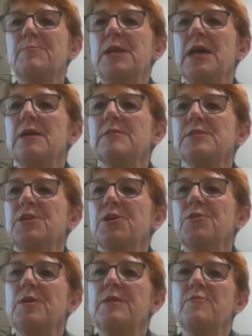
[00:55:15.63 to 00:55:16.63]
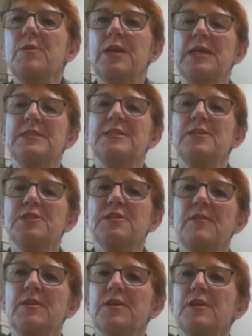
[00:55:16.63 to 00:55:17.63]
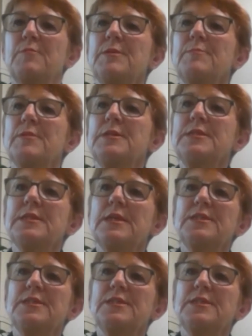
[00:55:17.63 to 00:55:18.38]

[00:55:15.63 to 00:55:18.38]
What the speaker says: So everyone has lots of other commitments.